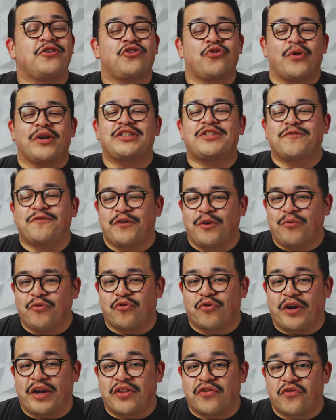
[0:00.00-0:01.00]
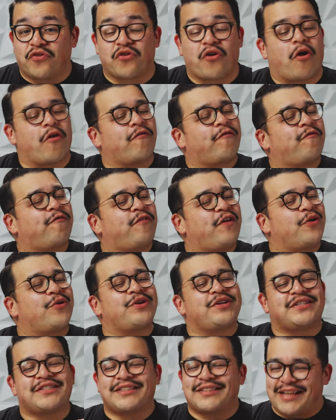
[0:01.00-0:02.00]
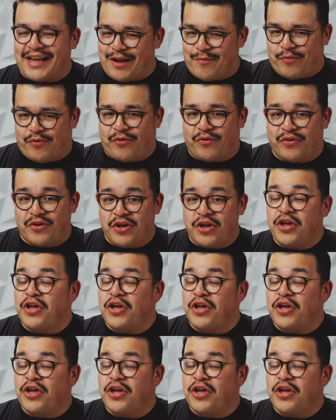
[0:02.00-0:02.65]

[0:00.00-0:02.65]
direct-to-film transfers are very stable.